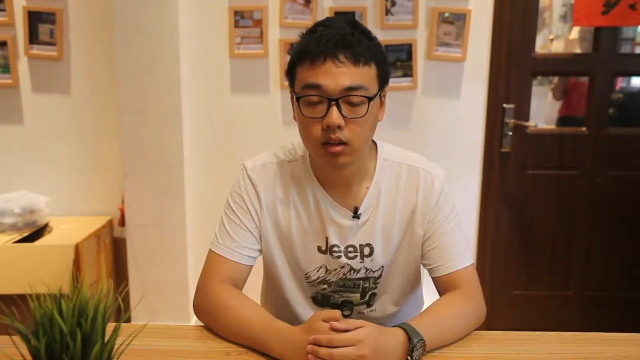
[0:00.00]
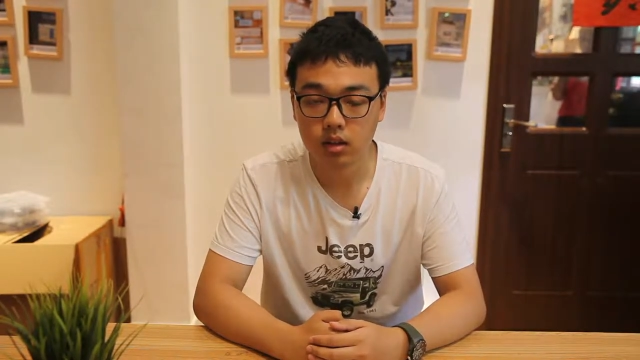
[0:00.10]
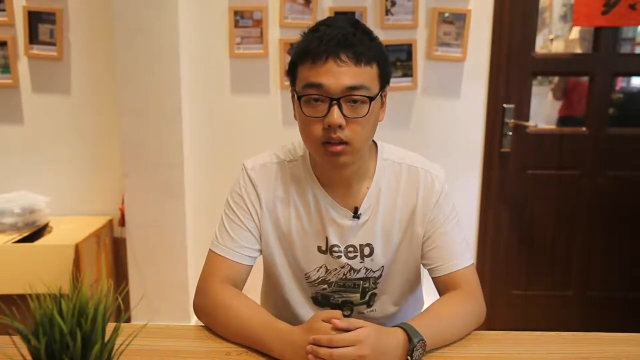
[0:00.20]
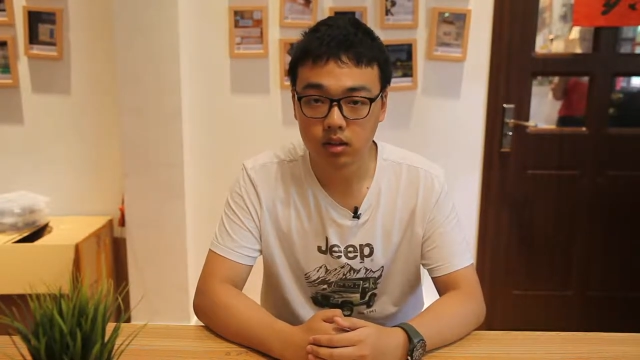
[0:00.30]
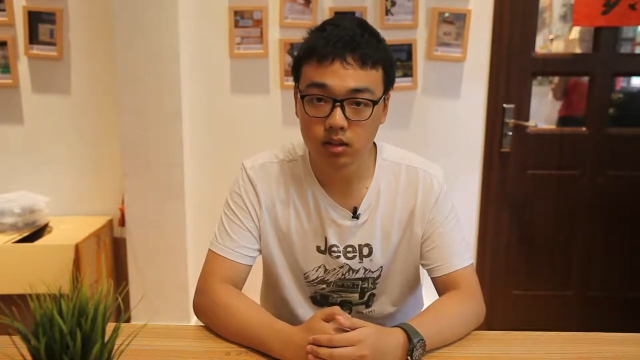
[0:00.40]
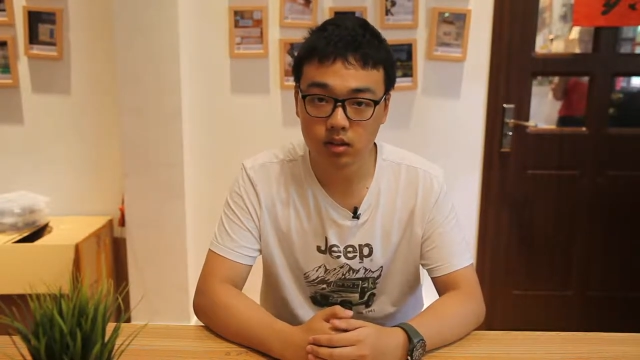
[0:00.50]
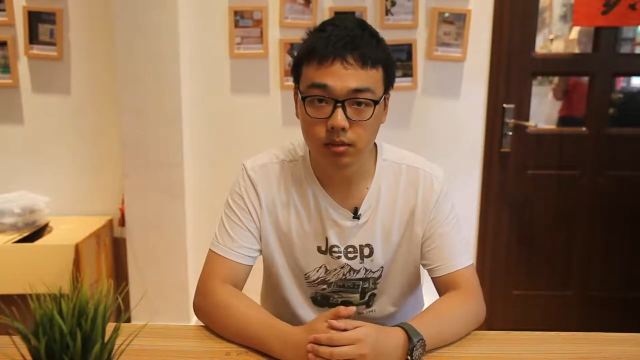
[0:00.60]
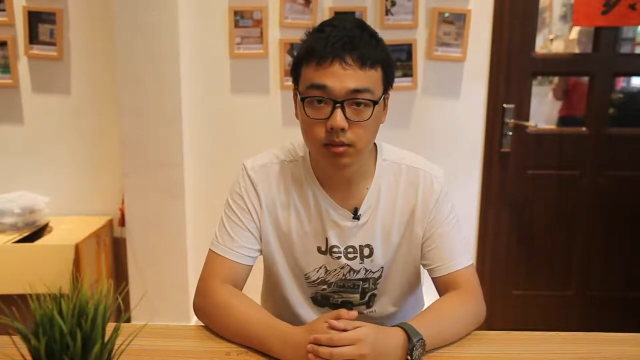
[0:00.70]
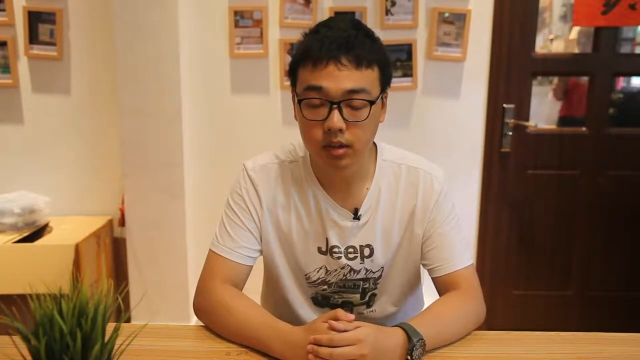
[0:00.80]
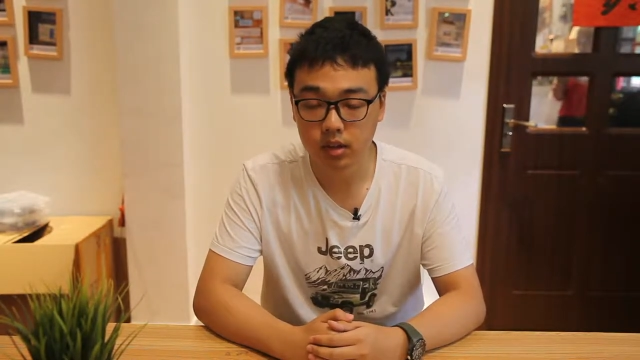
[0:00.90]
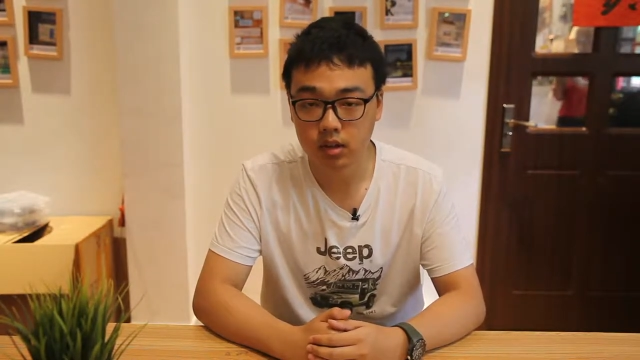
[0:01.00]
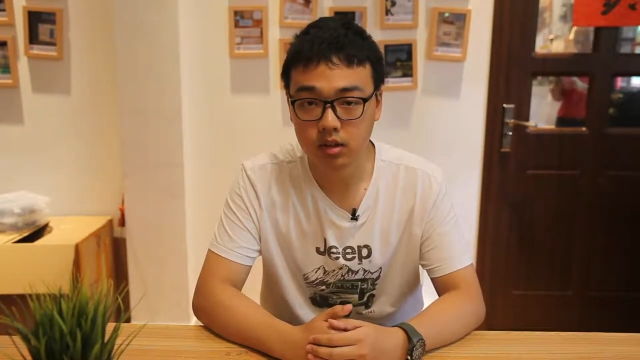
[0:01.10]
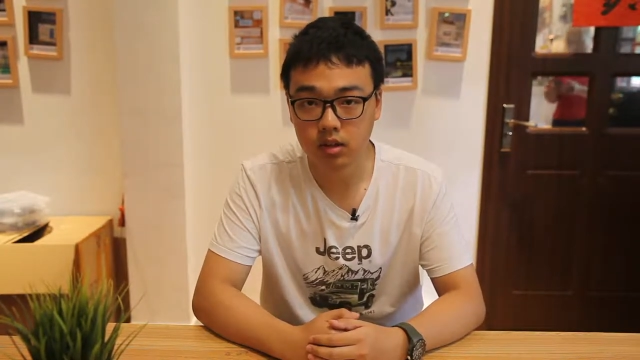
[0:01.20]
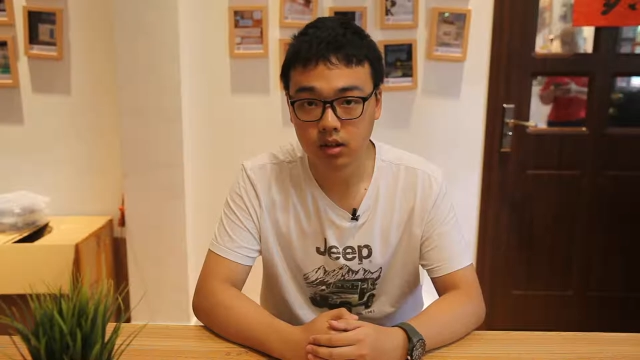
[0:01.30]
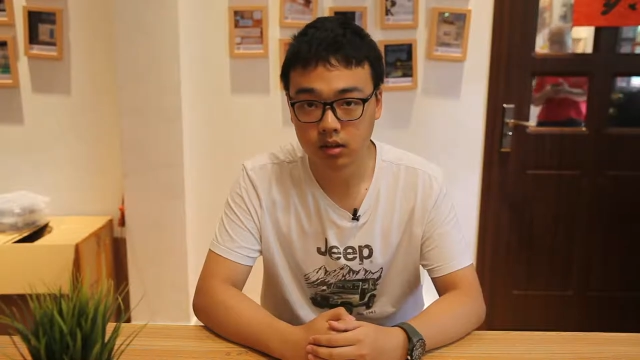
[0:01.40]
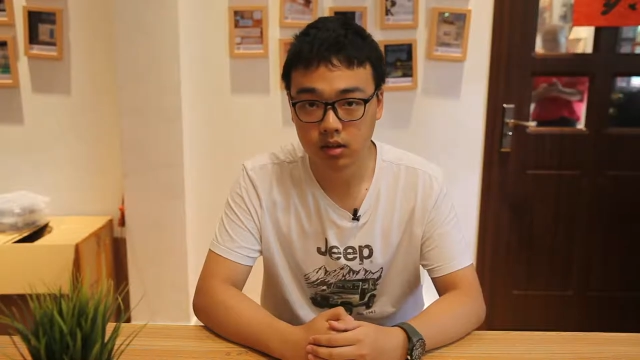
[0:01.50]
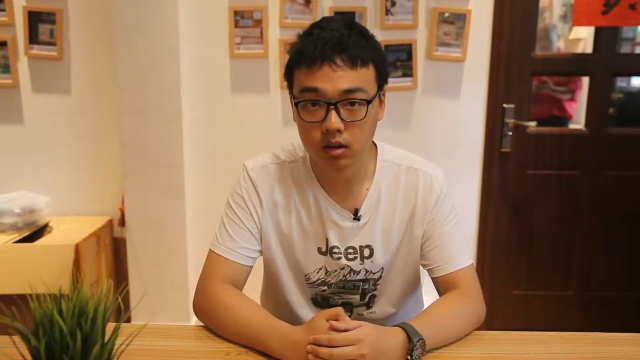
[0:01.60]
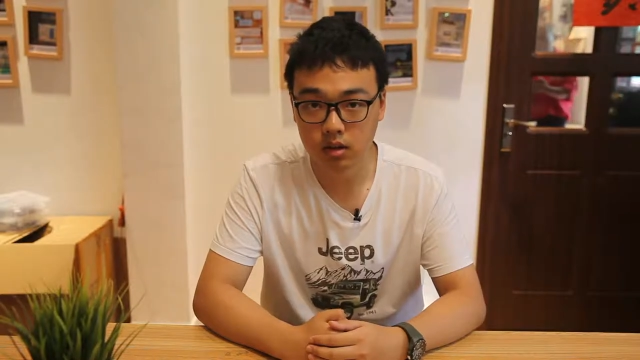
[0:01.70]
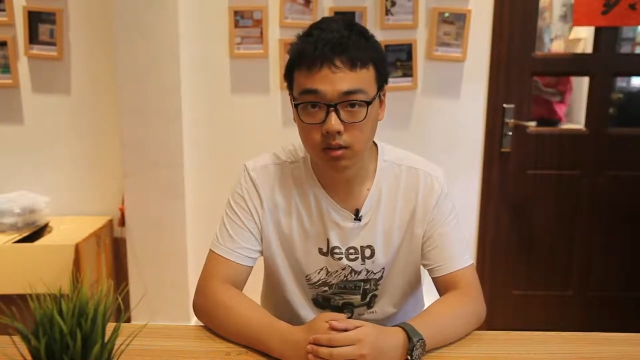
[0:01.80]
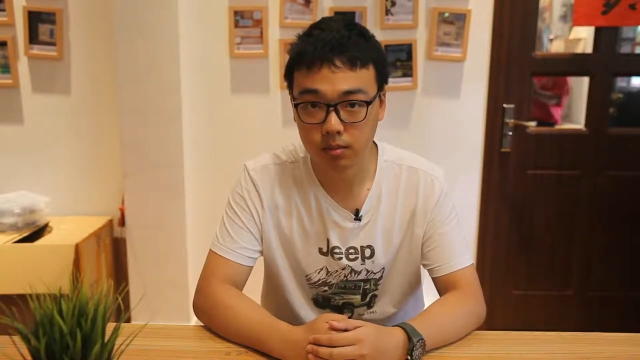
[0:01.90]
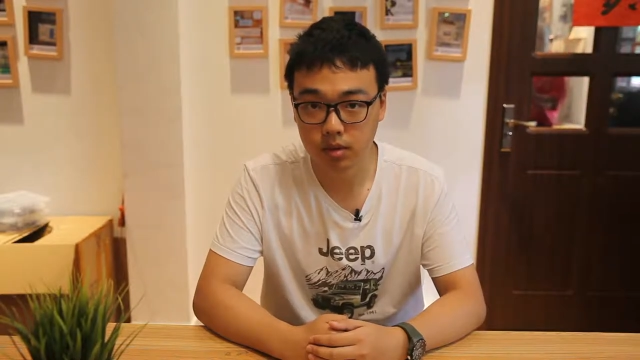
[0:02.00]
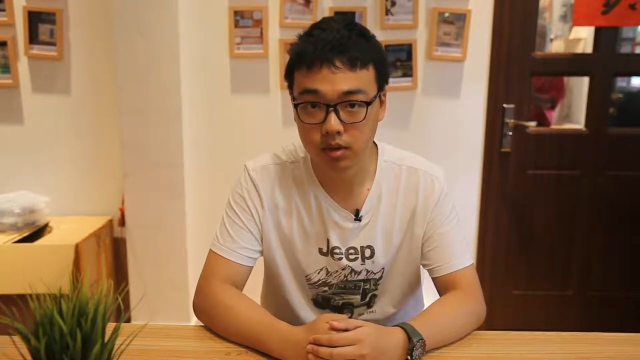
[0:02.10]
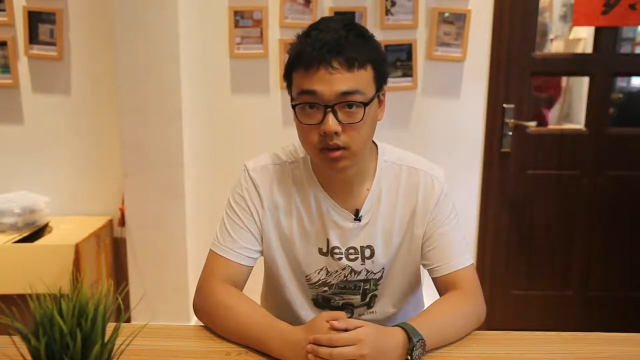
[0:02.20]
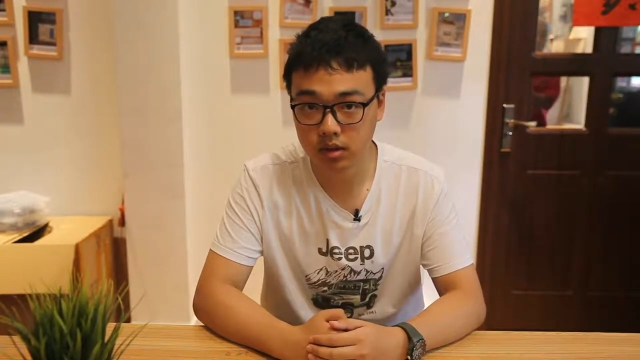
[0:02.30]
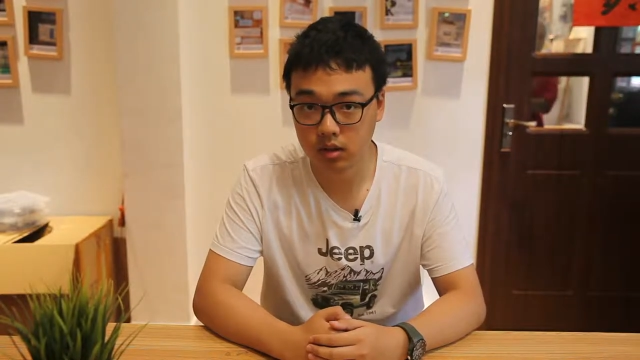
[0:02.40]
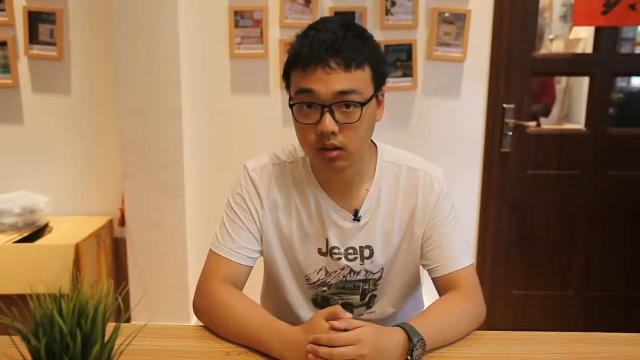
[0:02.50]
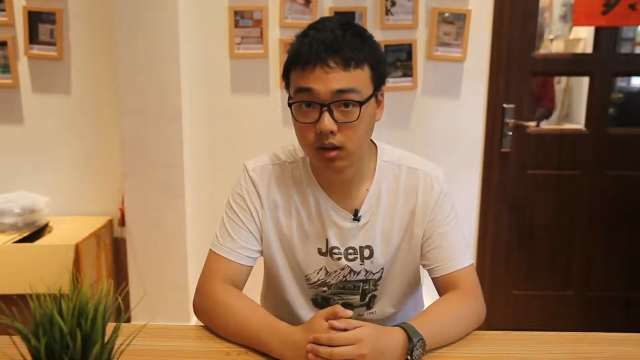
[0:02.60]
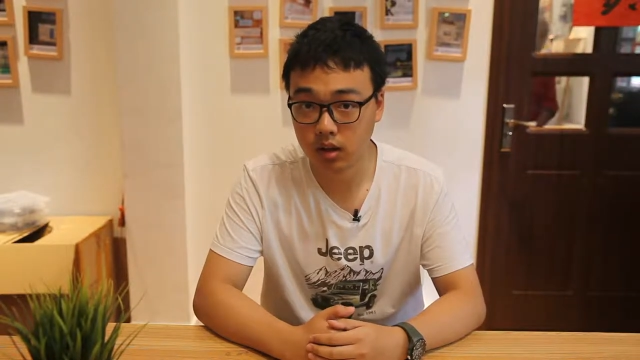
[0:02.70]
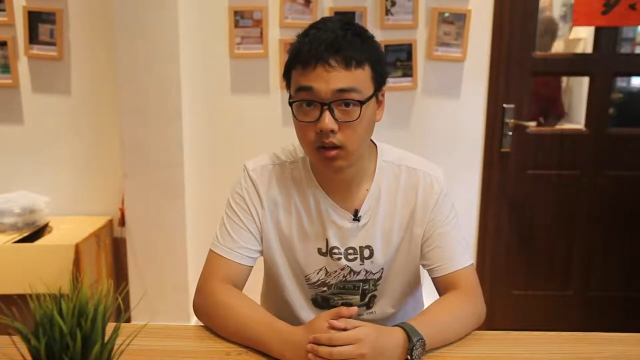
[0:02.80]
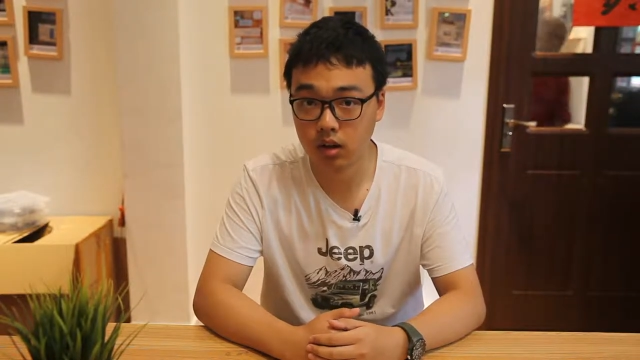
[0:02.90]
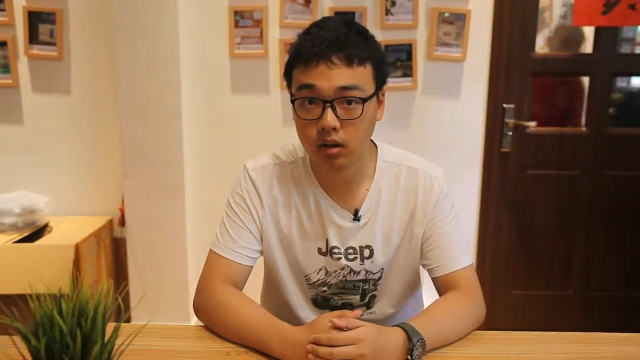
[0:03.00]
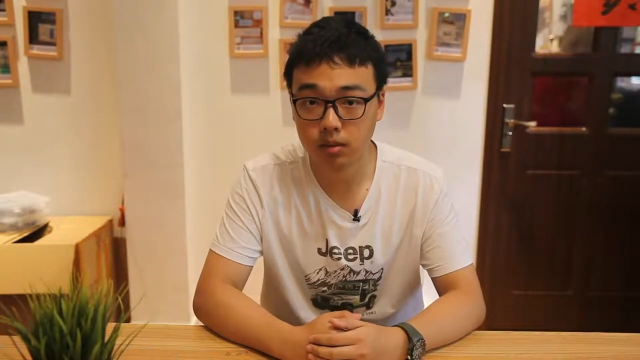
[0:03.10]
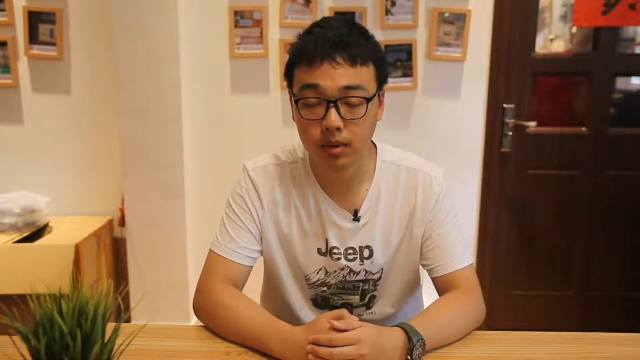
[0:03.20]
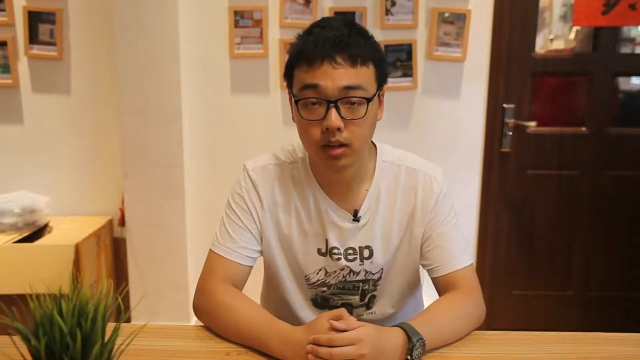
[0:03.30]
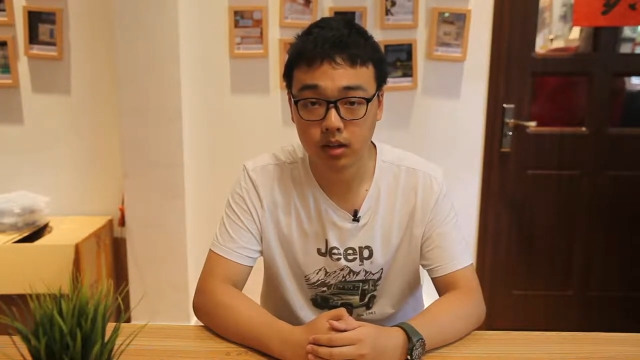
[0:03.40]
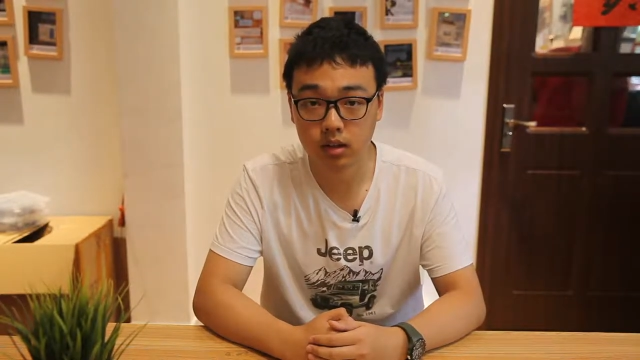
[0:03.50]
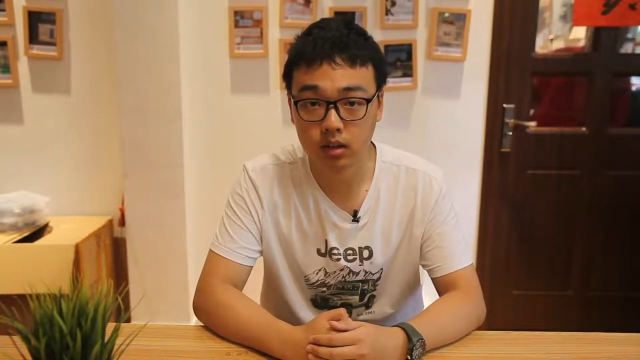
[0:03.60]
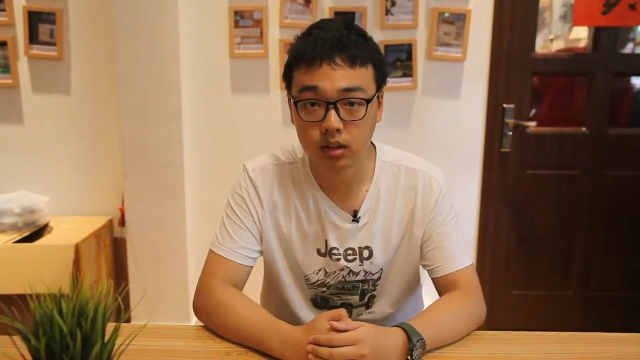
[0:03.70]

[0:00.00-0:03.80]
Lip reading: In this summer vacation, I started a project on an automatic